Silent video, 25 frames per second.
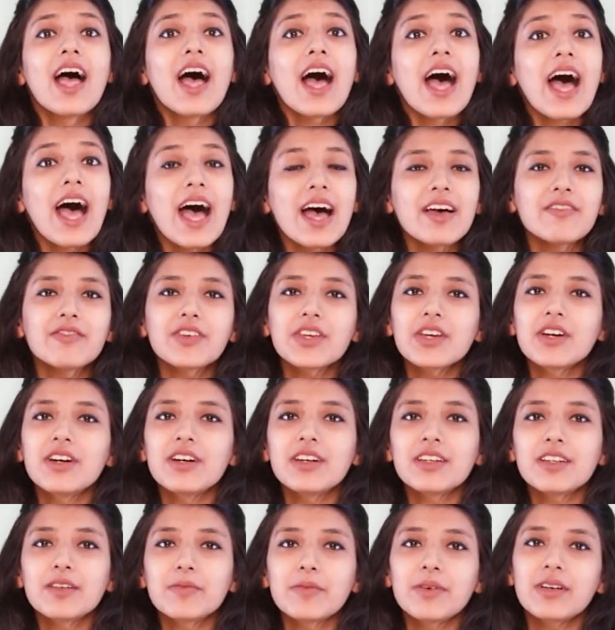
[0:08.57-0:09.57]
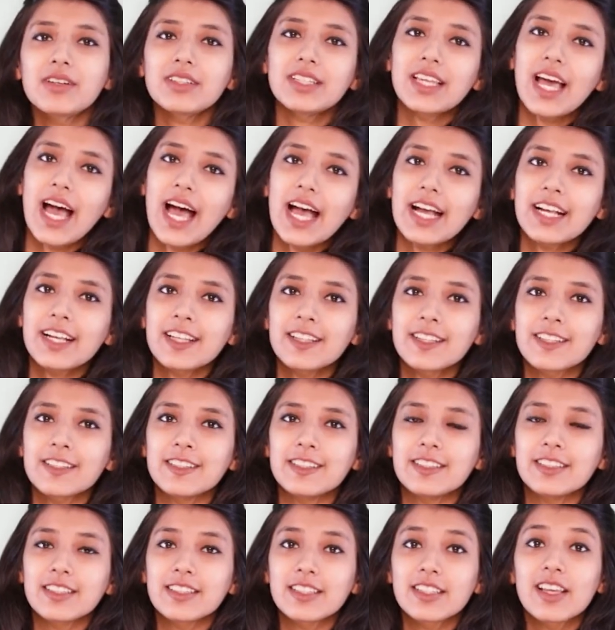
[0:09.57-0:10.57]
Have you heard about
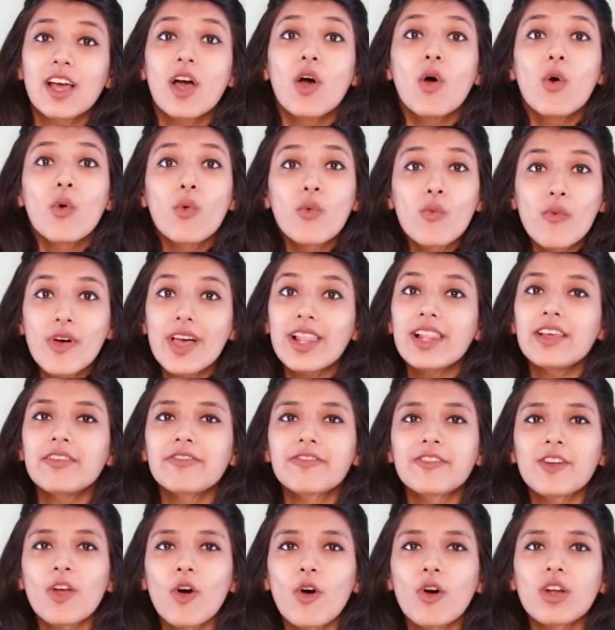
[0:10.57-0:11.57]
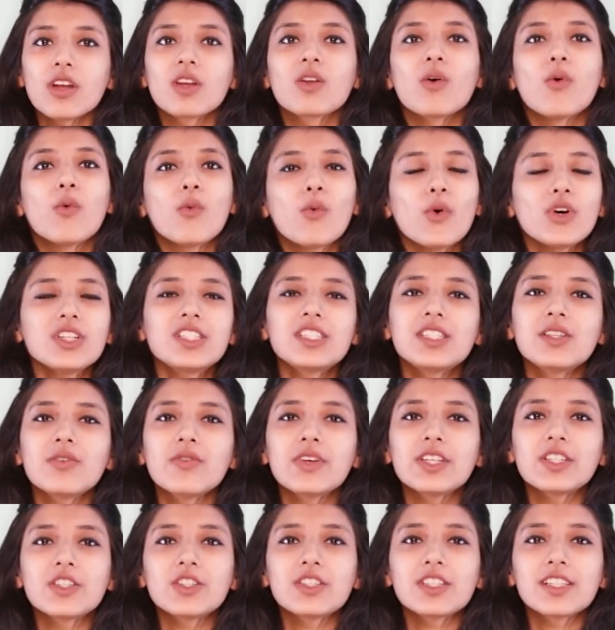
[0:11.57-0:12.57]
hackathons? Well, if not, watch the
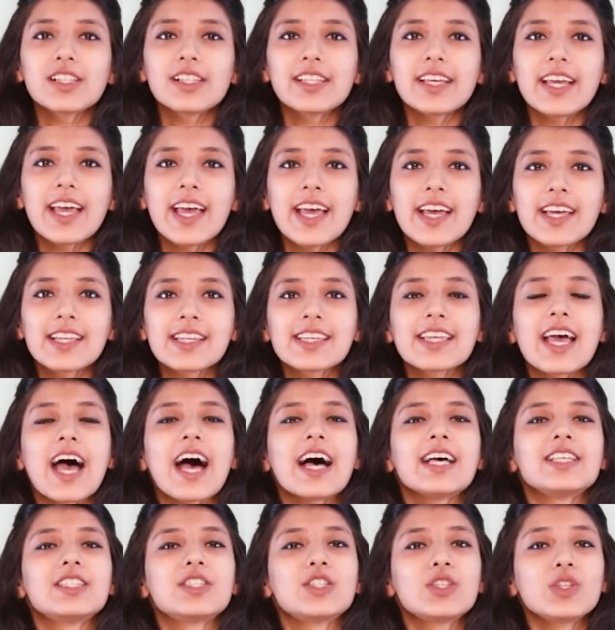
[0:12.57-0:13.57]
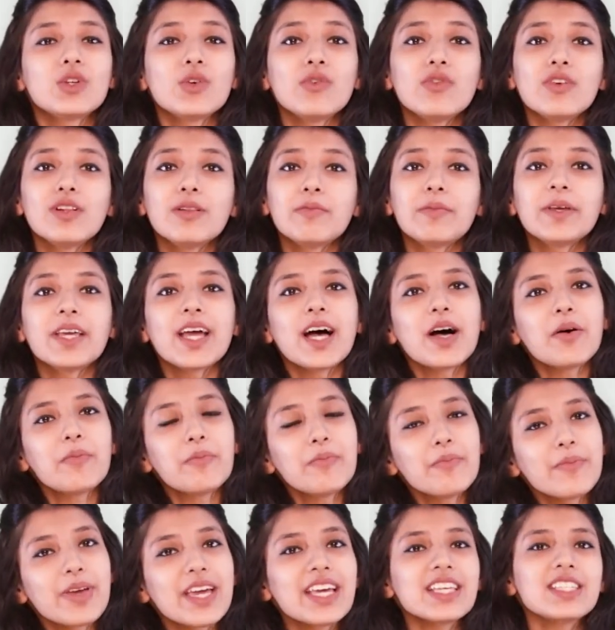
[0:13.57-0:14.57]
video till the end as you will be
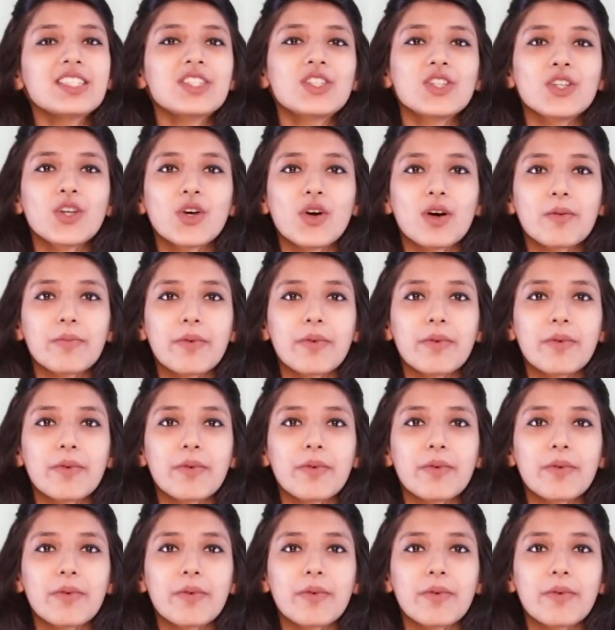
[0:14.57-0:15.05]
amazed to know